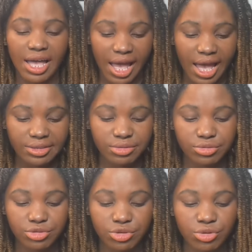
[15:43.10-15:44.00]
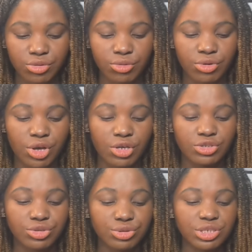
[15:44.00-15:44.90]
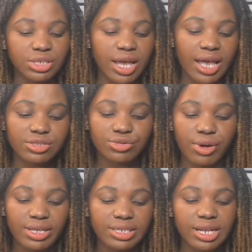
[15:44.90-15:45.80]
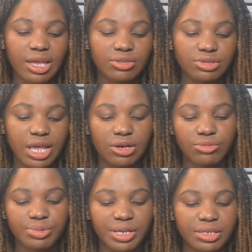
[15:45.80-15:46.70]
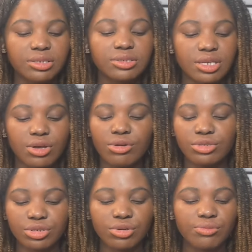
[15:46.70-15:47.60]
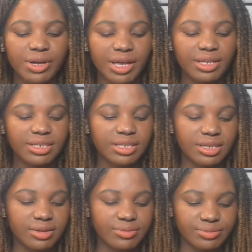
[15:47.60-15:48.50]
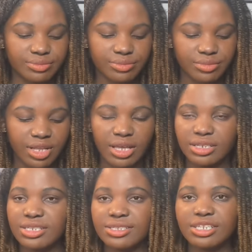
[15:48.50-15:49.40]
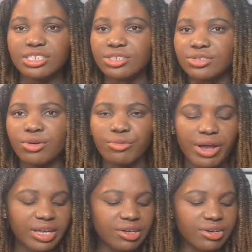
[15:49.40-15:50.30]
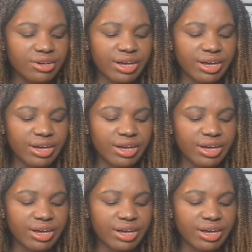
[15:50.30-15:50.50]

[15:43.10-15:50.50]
I don't know. So she asked Gwanhee, like, do that look pretty? And say, oh, you look pretty. She said she's not wearing her